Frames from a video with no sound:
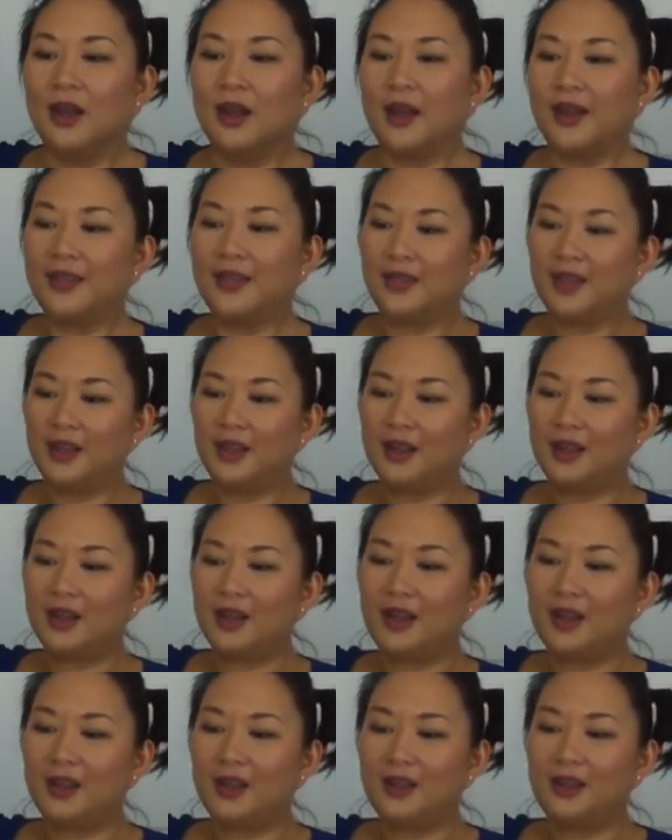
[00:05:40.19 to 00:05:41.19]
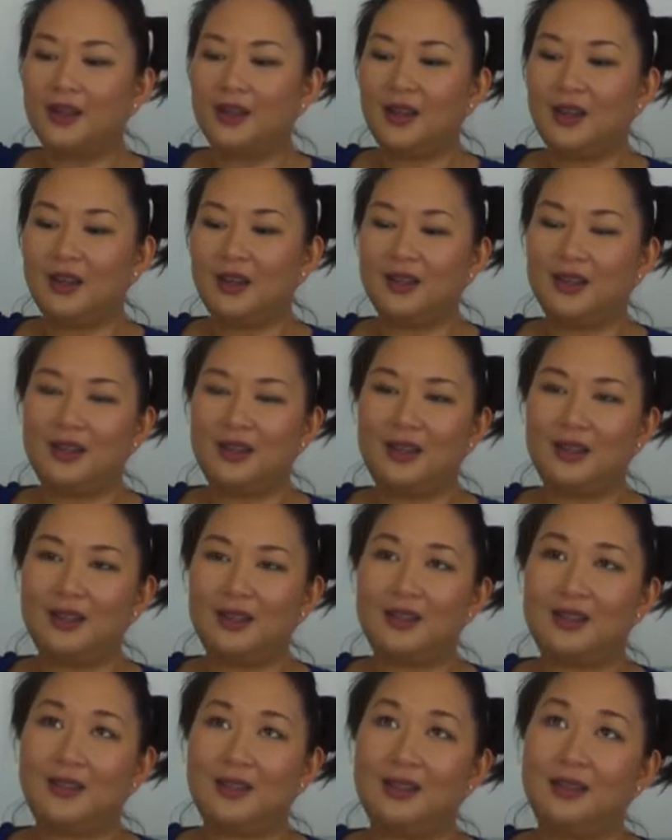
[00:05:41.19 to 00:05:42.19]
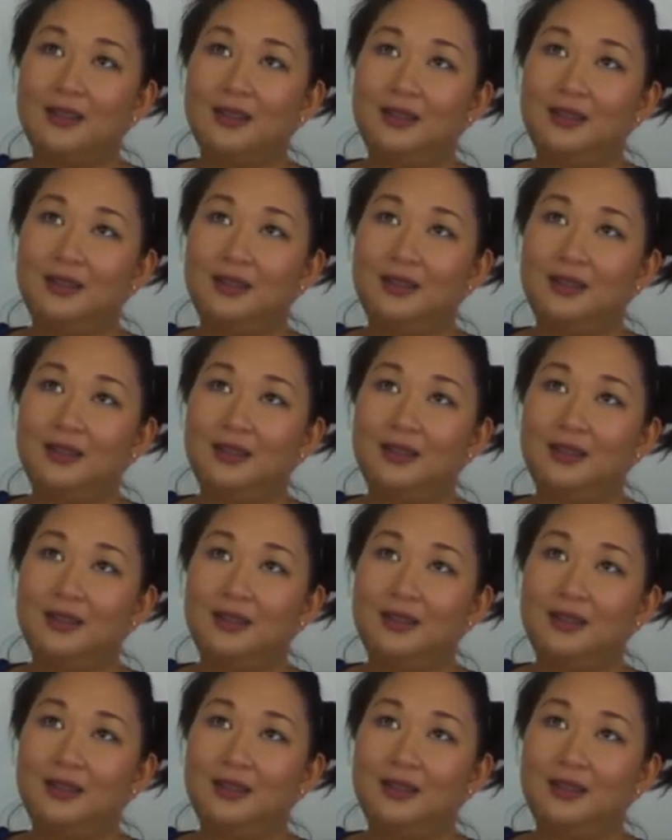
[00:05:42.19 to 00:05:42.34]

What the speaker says: And then I can't eat